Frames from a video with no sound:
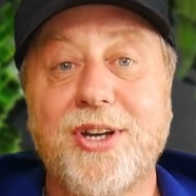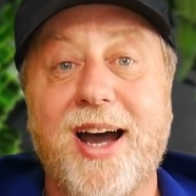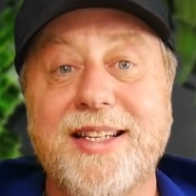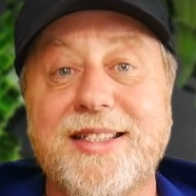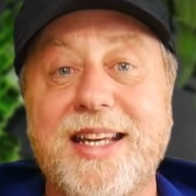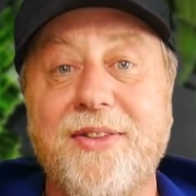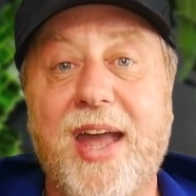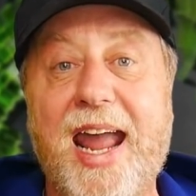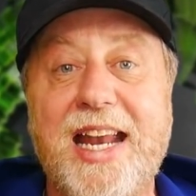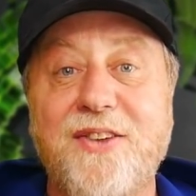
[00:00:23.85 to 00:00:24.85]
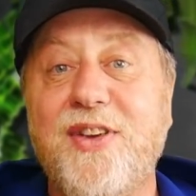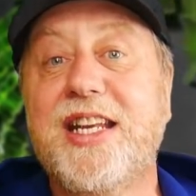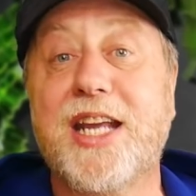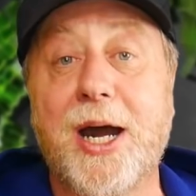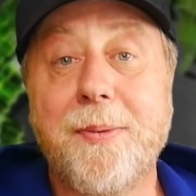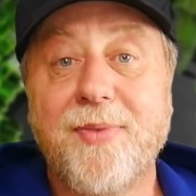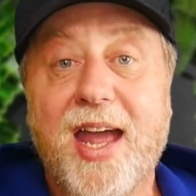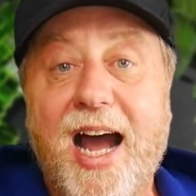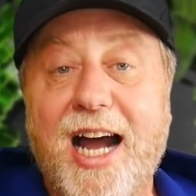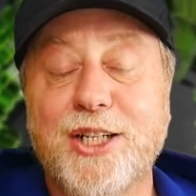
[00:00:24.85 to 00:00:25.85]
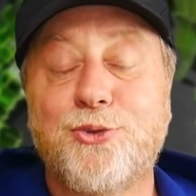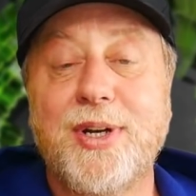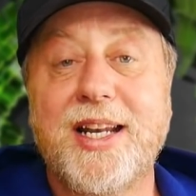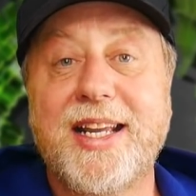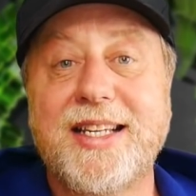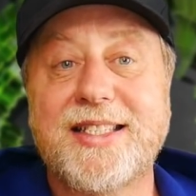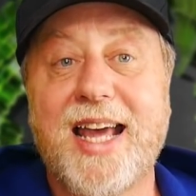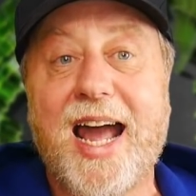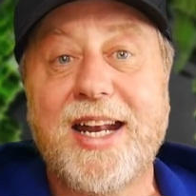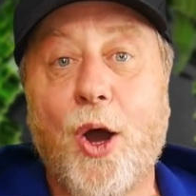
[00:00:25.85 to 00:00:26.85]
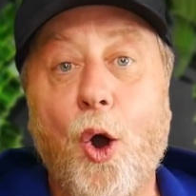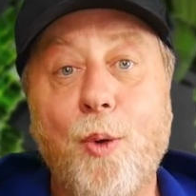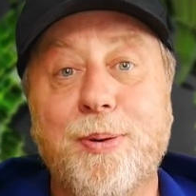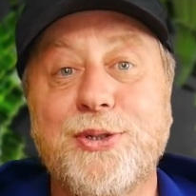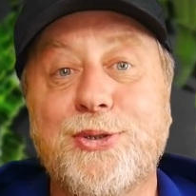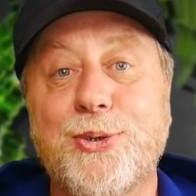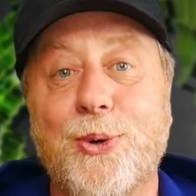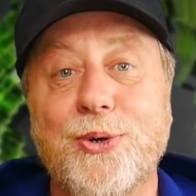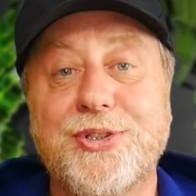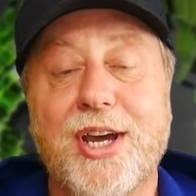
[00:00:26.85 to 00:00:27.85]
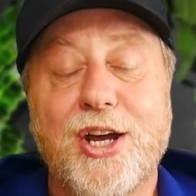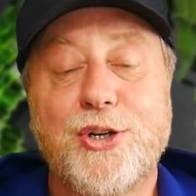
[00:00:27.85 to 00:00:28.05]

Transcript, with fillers: I see that NVIDIA has released an open source